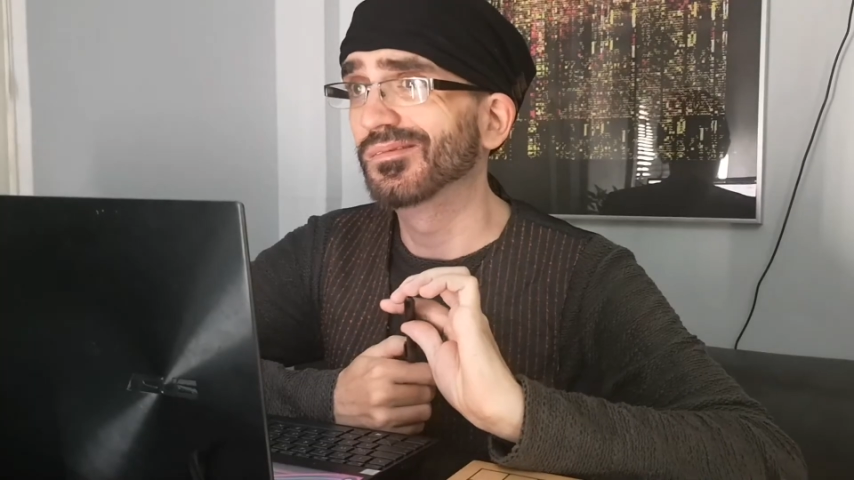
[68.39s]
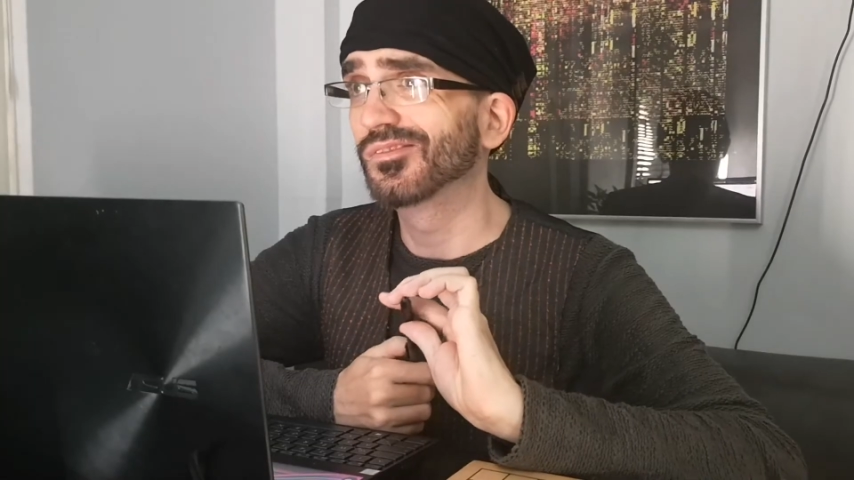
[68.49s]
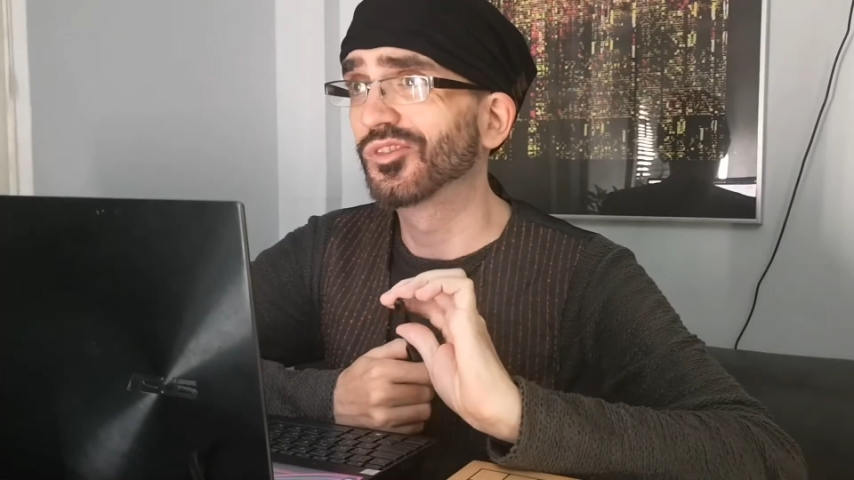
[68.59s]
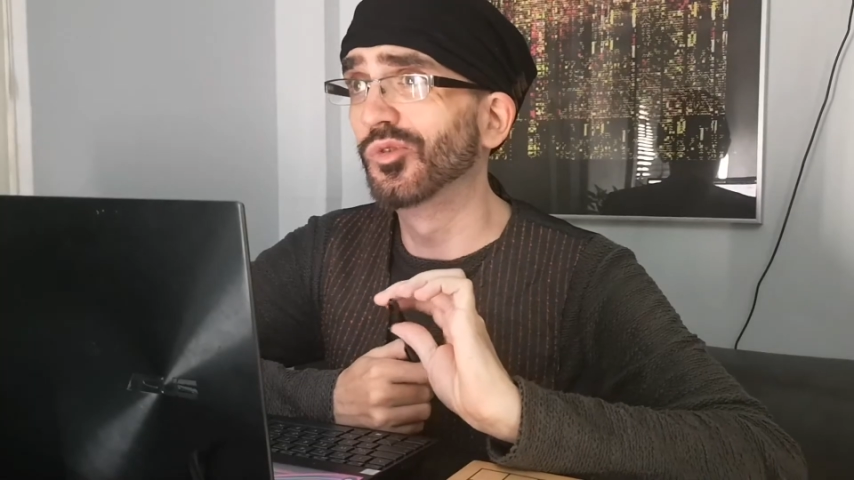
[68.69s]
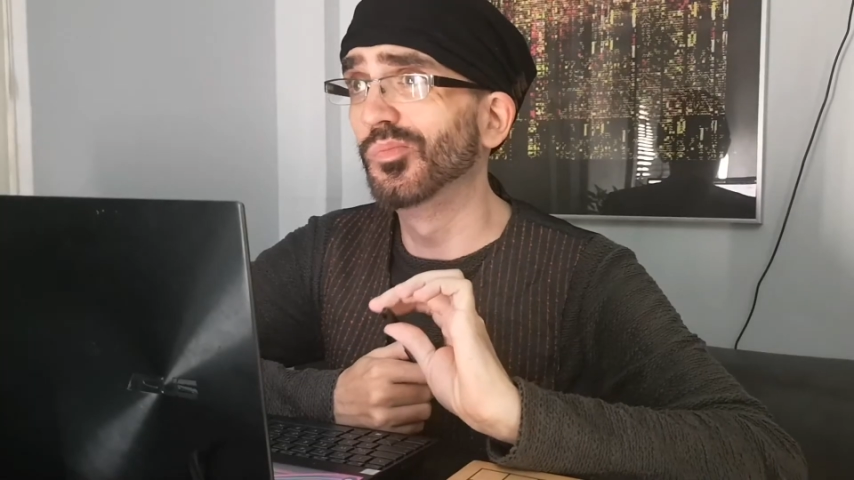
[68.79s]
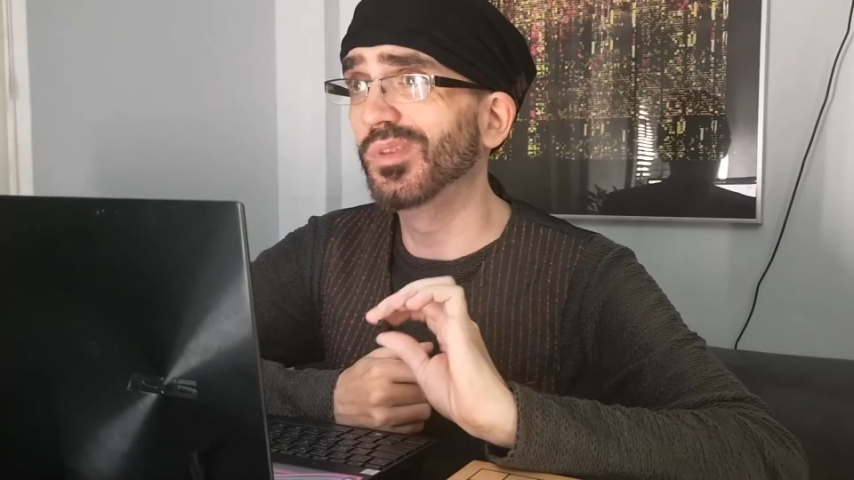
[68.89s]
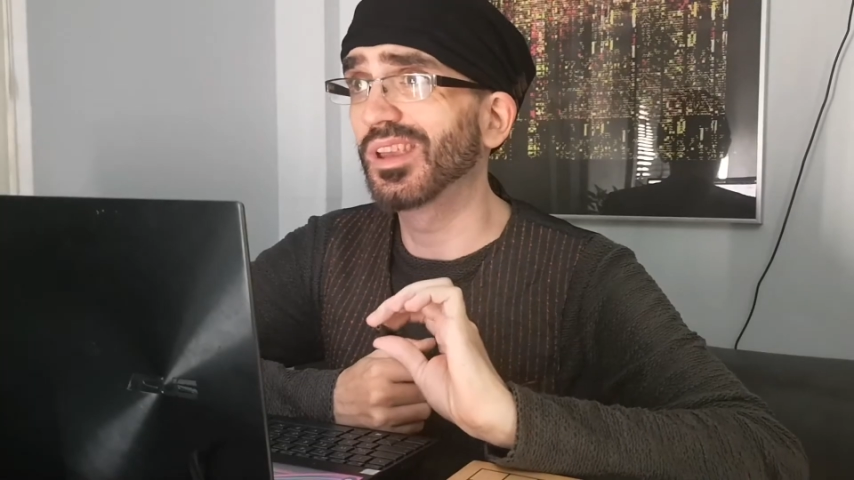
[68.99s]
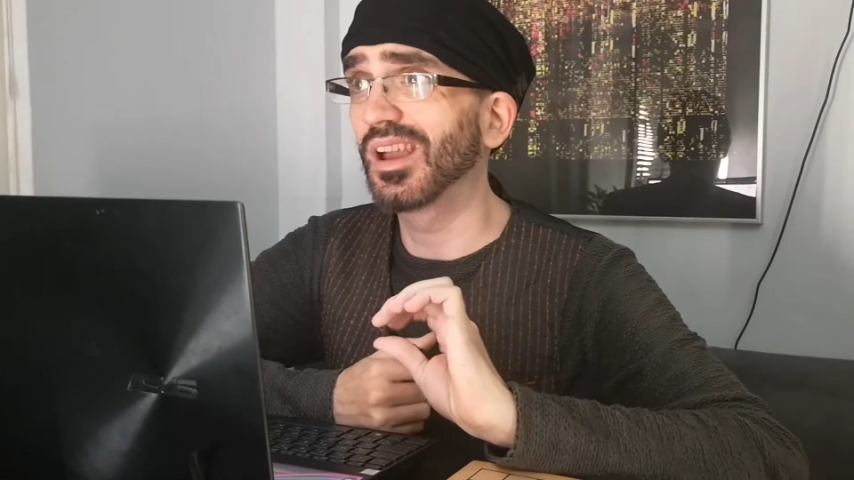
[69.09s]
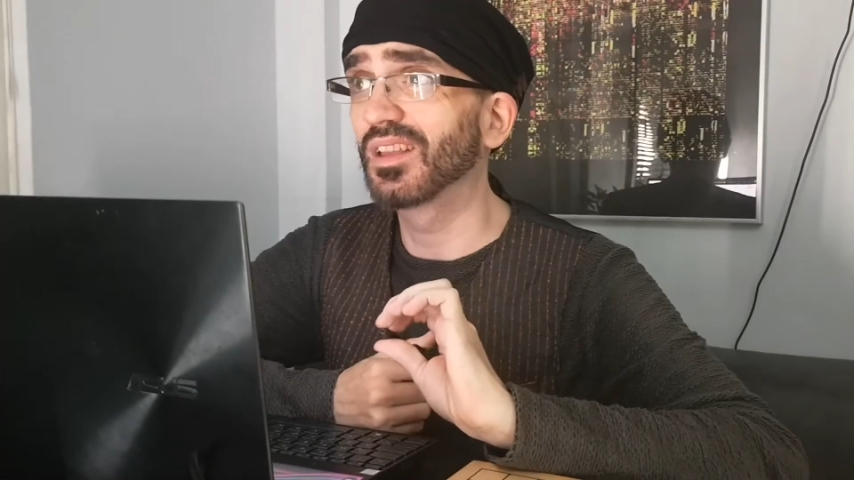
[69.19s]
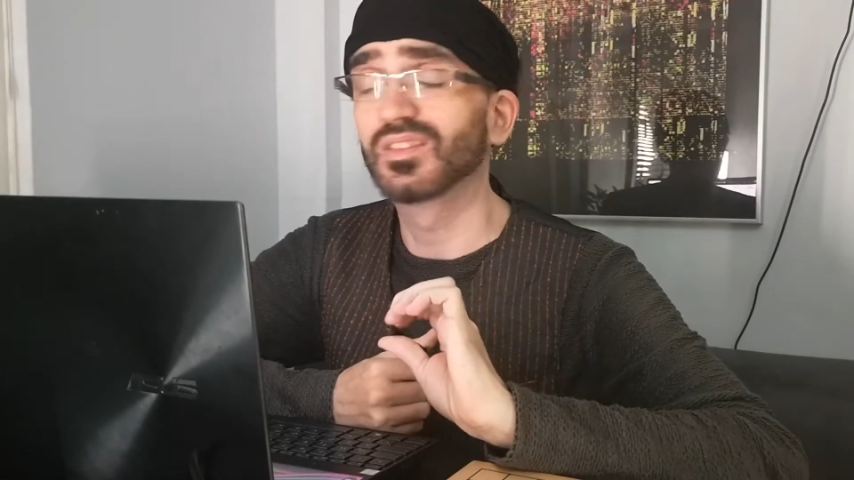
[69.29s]
showed me
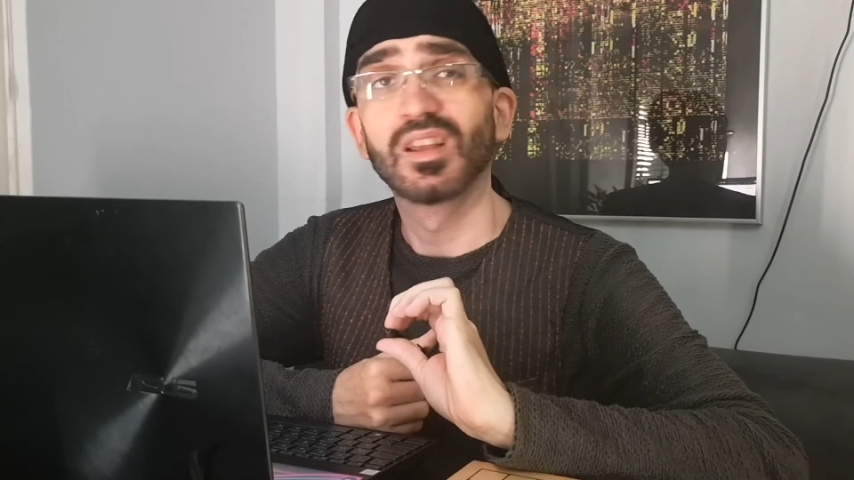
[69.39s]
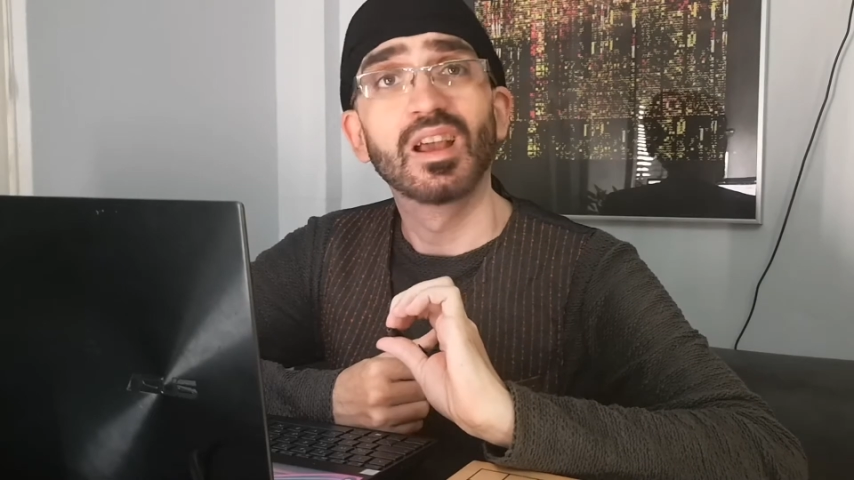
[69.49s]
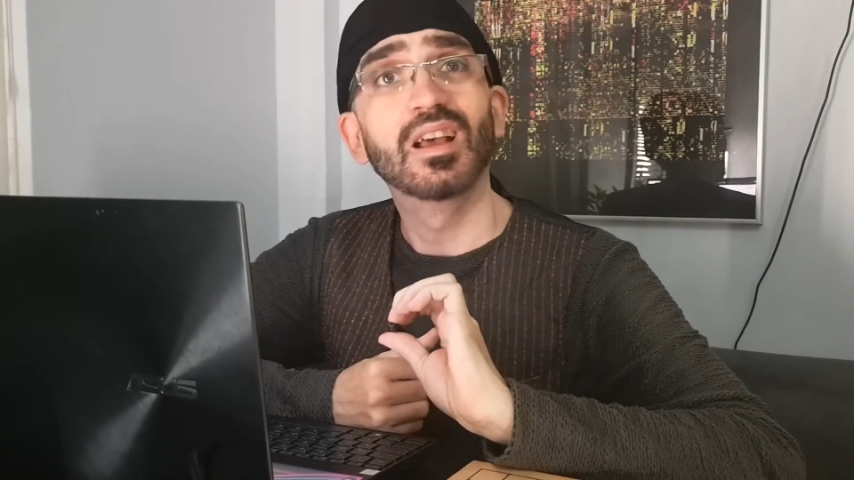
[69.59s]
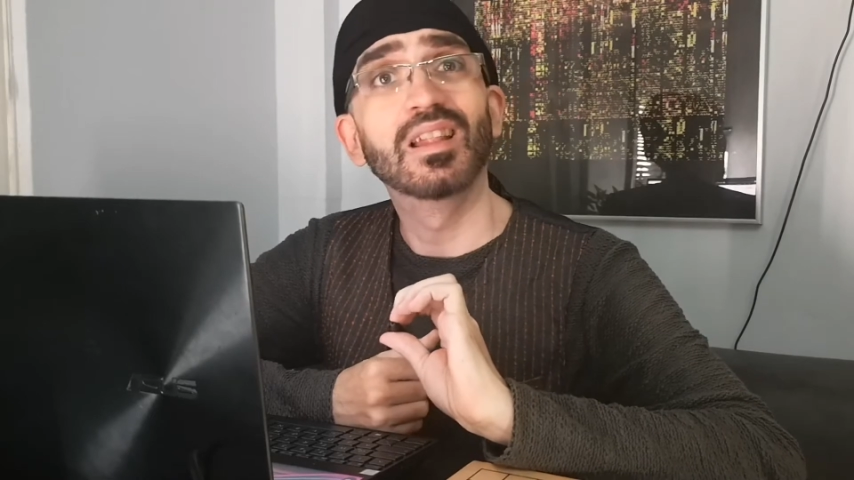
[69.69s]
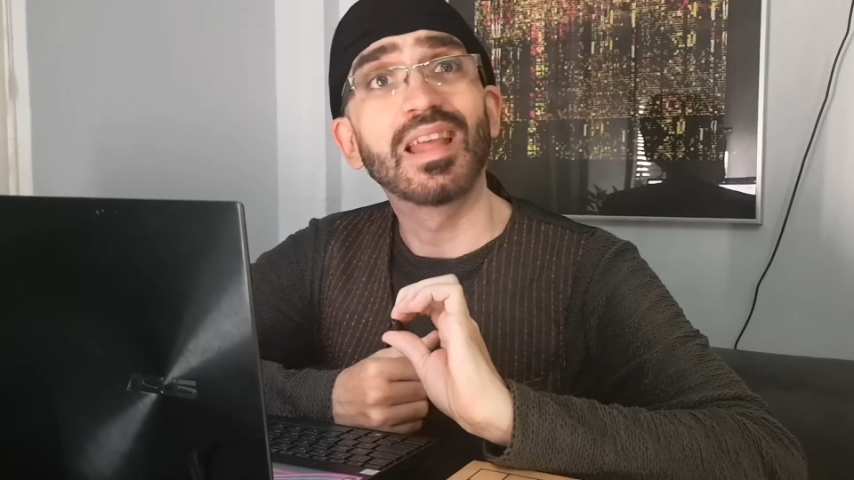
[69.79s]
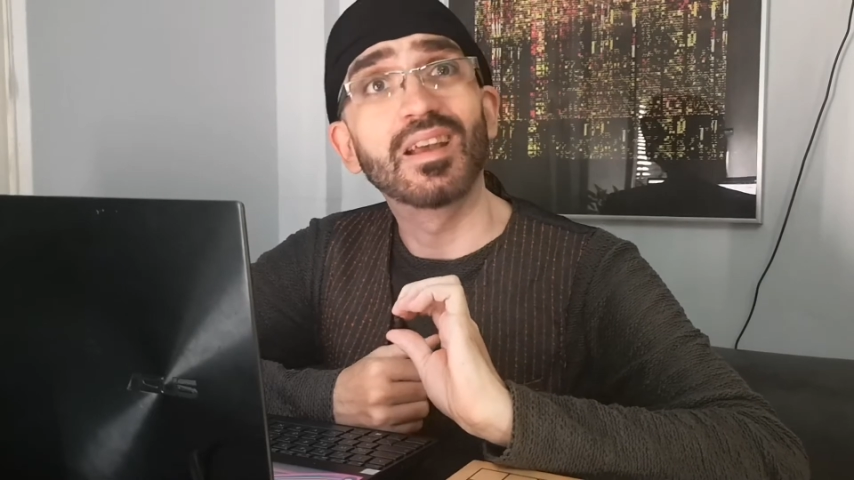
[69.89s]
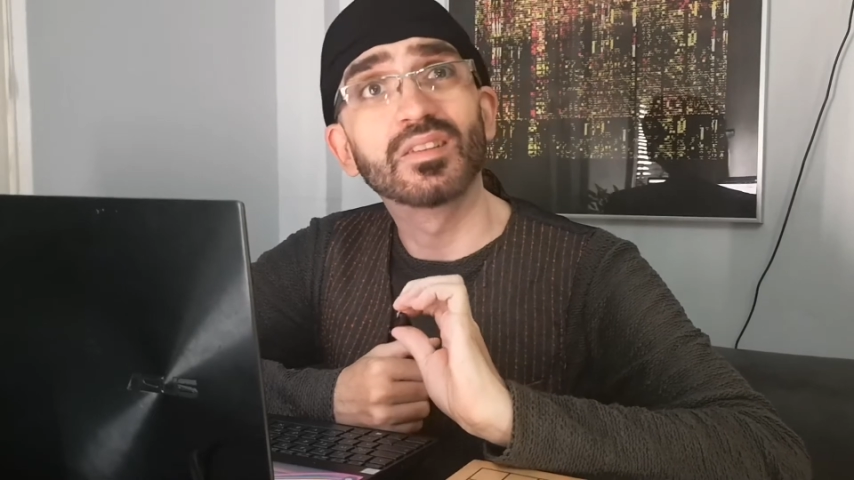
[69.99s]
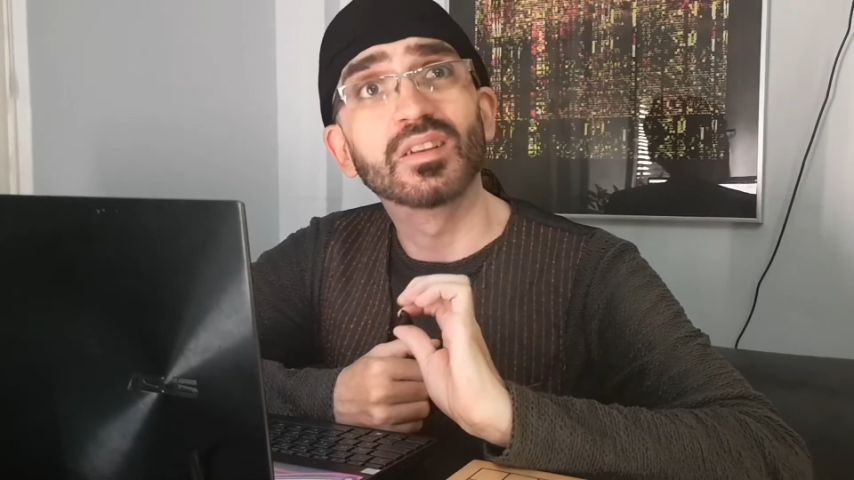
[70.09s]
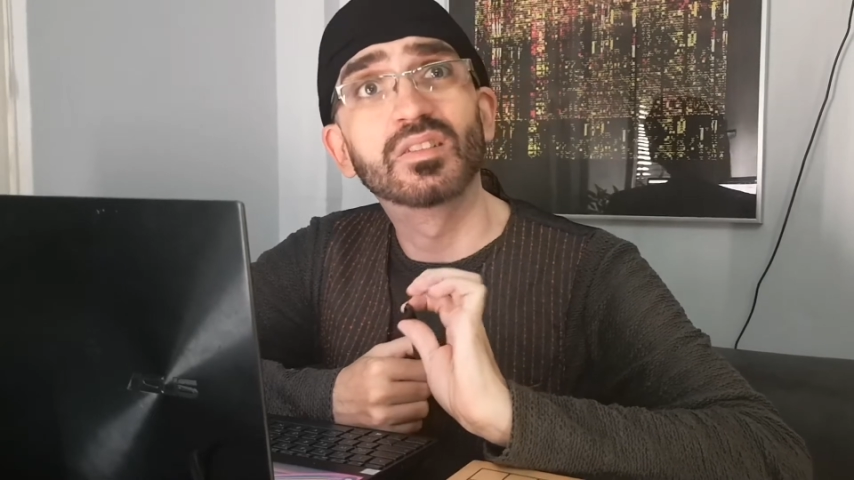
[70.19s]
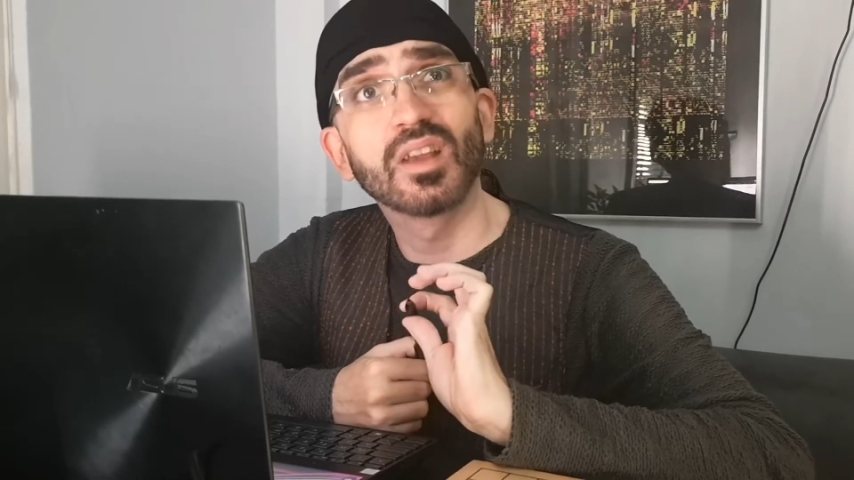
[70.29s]
as a less
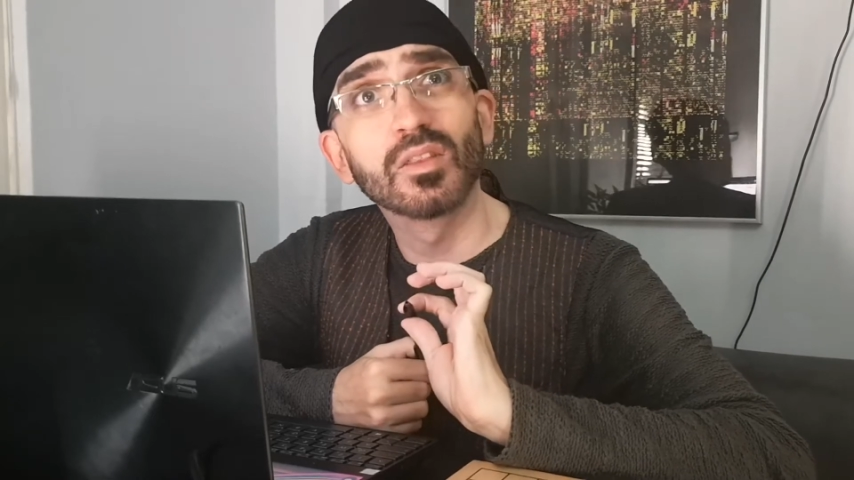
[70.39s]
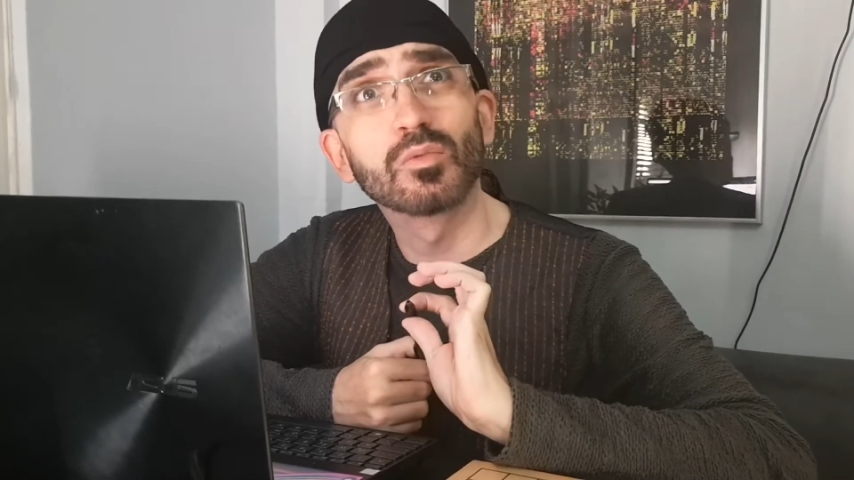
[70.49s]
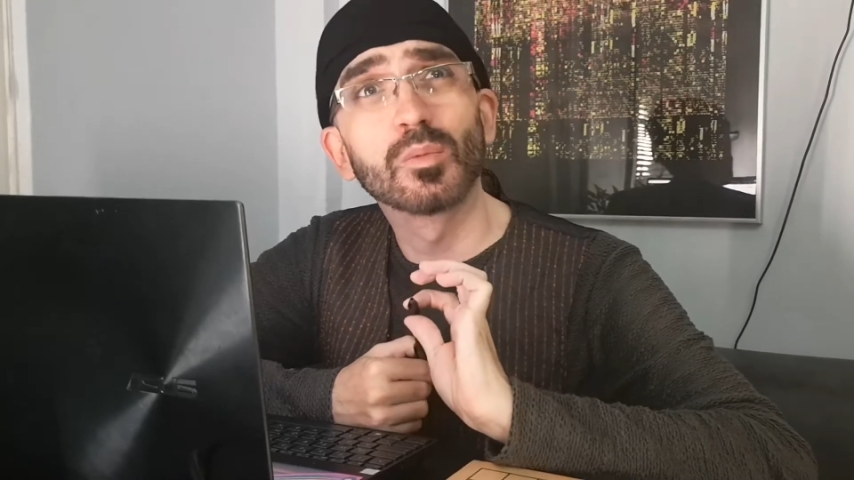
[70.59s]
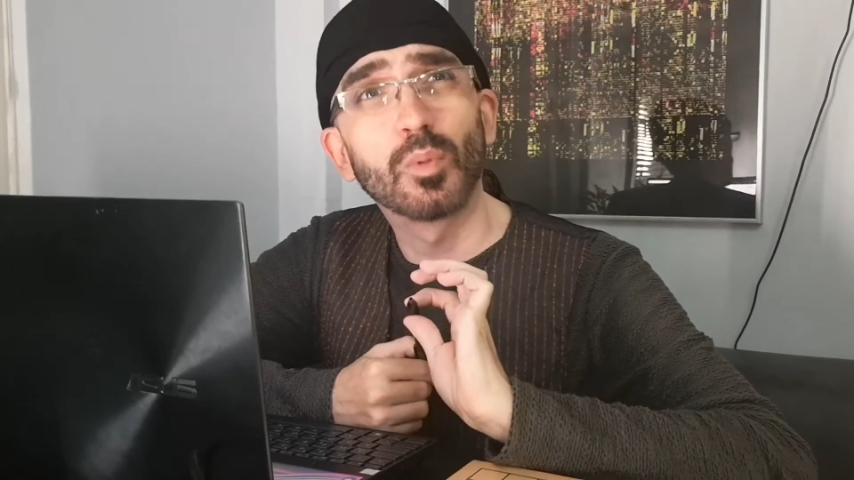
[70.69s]
eccentric